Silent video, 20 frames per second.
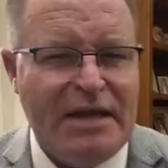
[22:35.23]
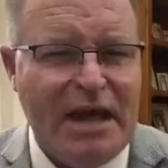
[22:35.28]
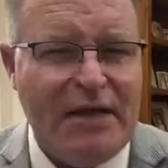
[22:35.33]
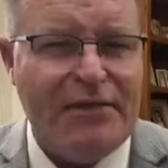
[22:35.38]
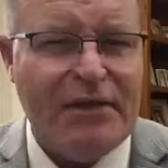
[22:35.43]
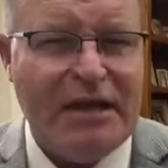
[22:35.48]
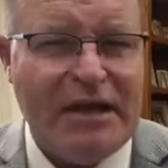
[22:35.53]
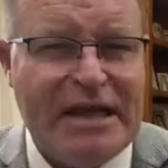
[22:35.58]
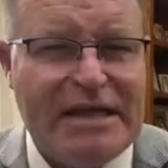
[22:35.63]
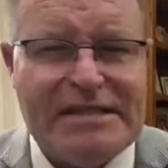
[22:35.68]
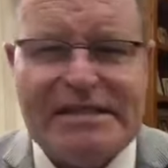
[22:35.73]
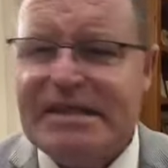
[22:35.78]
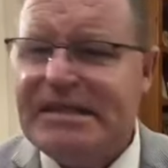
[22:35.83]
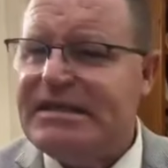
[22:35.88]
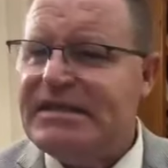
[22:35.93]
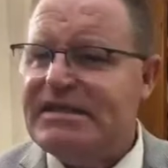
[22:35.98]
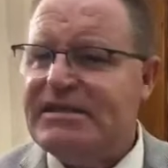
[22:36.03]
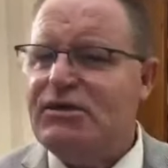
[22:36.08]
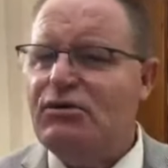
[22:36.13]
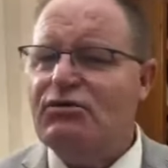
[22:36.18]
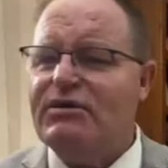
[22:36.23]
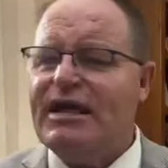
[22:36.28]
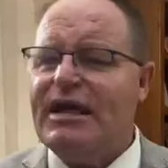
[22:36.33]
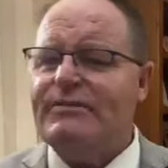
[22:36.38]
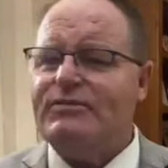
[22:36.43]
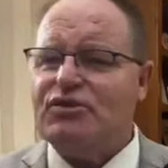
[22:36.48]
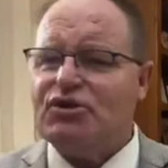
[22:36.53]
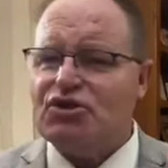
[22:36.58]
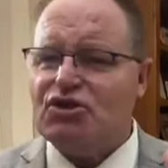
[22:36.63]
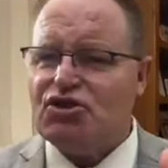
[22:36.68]
But nonetheless, he still
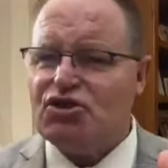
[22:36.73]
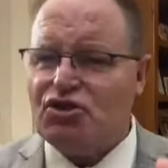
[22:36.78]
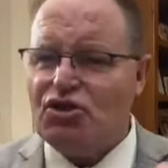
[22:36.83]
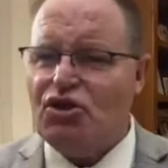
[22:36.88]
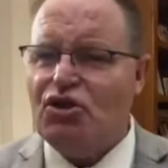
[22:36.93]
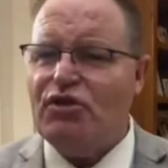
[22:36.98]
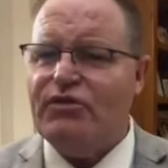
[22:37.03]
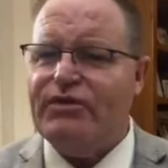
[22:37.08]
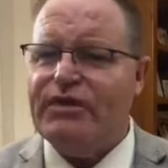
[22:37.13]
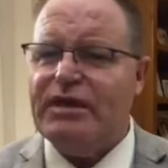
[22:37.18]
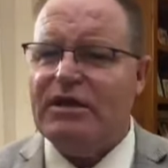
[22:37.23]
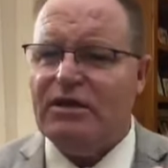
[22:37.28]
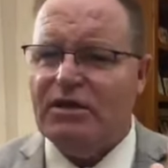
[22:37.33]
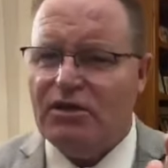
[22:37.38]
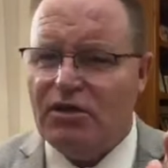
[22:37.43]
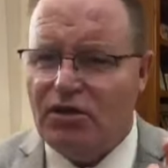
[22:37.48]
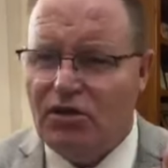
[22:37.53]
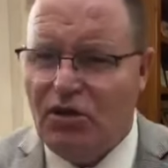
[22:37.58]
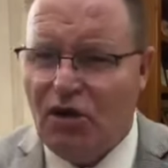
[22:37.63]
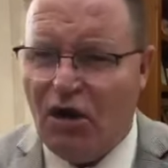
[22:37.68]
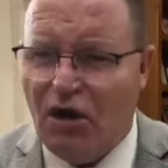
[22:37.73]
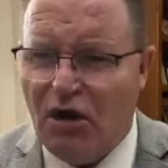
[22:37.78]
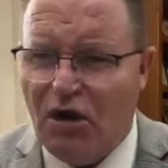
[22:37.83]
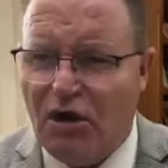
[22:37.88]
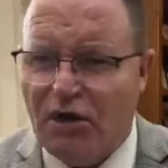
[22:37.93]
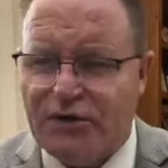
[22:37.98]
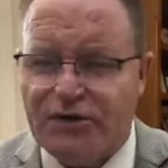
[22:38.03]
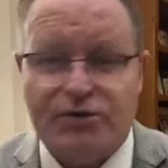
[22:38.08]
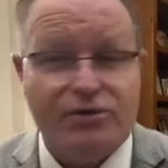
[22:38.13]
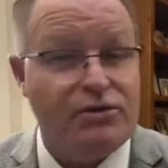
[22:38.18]
kept serving
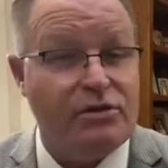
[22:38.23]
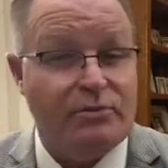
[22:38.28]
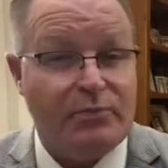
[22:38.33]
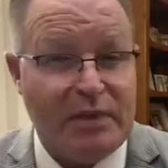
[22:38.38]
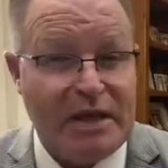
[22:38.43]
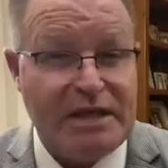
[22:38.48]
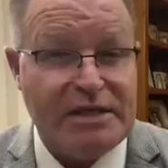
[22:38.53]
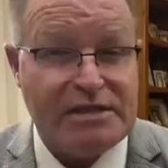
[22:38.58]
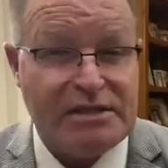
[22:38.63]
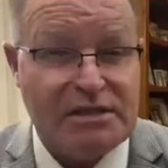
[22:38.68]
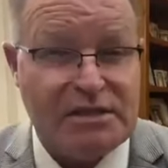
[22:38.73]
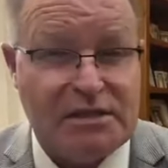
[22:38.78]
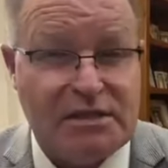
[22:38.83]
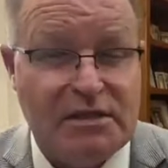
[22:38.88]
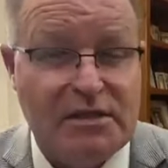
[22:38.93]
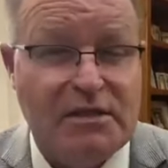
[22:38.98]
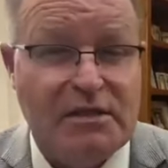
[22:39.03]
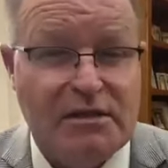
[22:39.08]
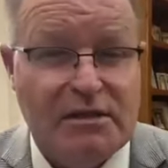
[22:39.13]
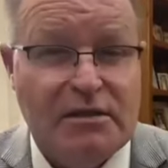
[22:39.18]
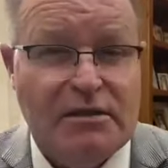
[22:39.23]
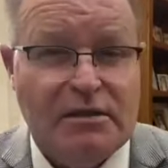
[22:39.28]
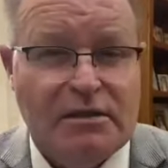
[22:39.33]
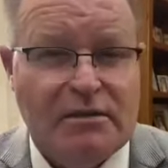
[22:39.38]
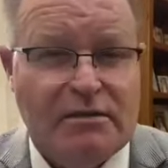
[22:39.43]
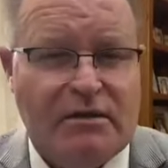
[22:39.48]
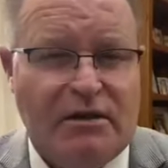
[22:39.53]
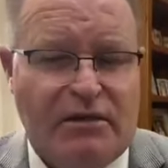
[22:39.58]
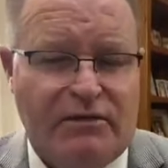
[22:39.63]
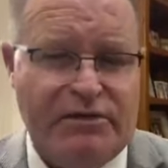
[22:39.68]
God to the best
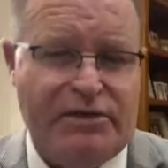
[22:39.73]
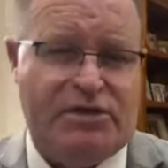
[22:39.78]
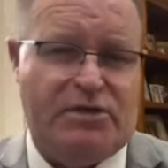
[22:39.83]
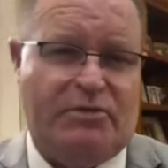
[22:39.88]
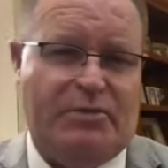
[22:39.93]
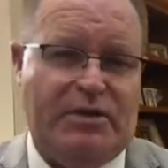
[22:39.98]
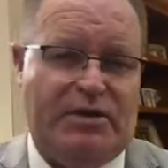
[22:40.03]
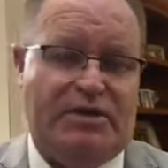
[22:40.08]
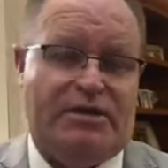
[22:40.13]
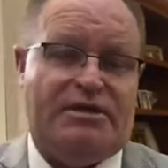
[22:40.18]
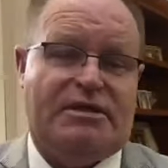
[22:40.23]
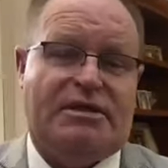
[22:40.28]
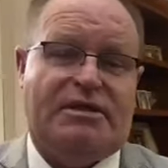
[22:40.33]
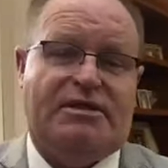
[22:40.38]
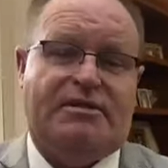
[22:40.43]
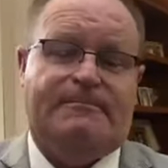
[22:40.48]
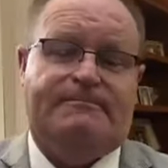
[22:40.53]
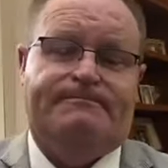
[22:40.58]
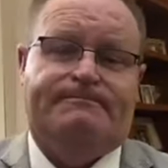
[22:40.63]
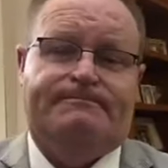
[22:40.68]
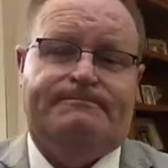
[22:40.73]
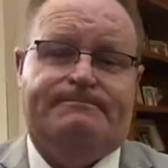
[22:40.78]
of his ability.